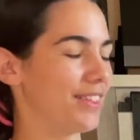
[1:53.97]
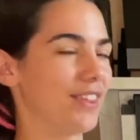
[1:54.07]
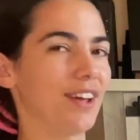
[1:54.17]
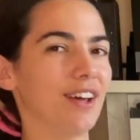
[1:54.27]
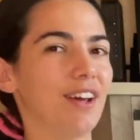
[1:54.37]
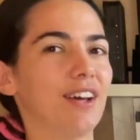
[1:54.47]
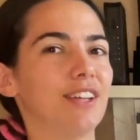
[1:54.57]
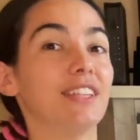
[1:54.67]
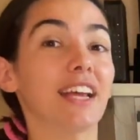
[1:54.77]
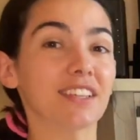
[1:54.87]
The
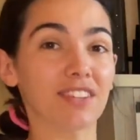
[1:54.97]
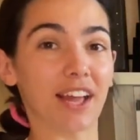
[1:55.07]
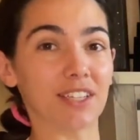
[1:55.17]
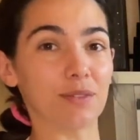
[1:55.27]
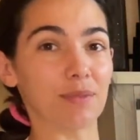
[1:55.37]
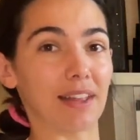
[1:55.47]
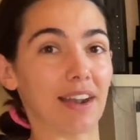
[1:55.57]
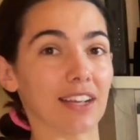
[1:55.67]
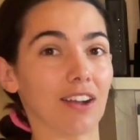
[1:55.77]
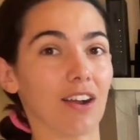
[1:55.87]
next item that
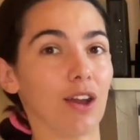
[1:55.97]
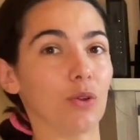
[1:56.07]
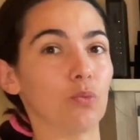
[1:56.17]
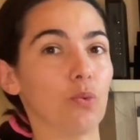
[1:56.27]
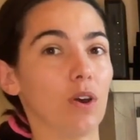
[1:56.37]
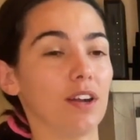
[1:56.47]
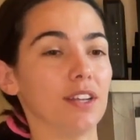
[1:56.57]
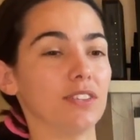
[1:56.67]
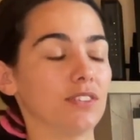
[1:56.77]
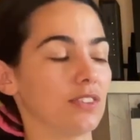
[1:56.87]
I got
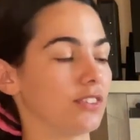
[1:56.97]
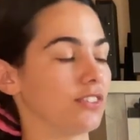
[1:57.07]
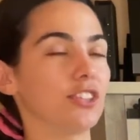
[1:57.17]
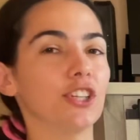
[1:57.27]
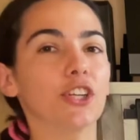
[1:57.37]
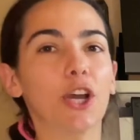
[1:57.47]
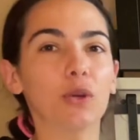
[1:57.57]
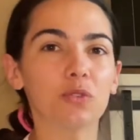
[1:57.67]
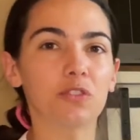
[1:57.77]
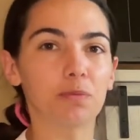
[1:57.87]
was
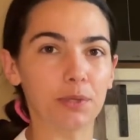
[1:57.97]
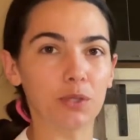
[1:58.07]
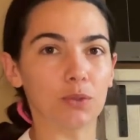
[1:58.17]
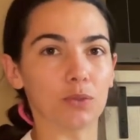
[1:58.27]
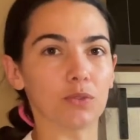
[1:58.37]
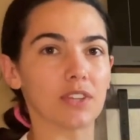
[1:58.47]
silicone spoons